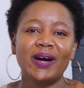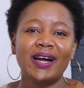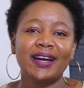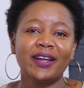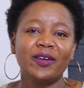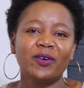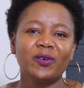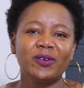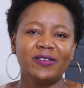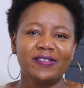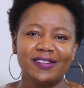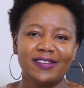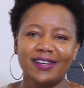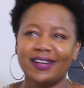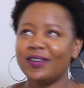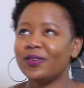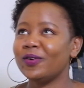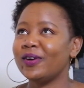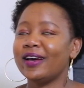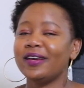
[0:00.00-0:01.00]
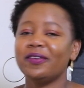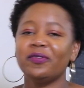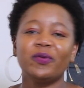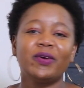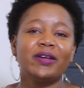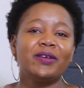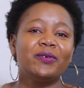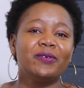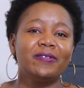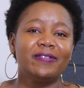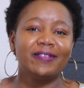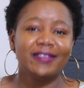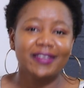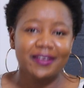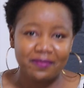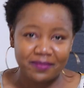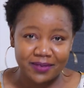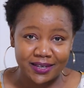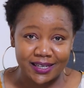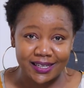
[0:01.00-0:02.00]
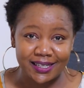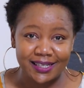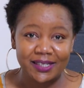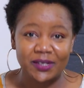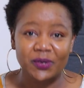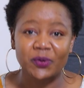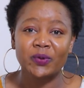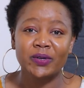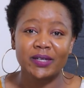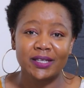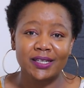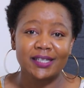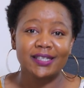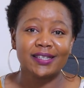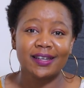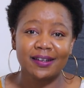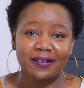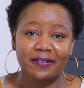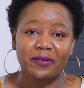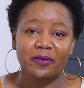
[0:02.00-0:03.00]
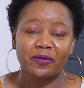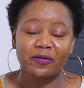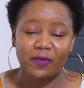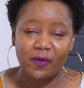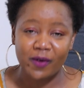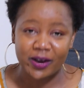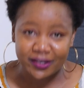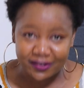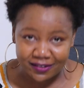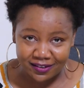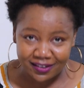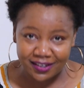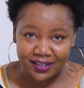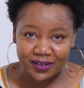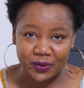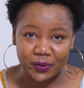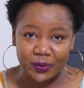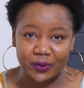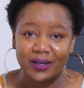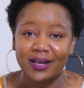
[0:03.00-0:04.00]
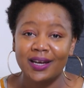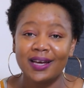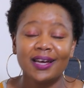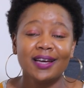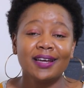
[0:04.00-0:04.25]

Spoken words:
And I always tell you guys, when you see me doing Tales of Wanjiku,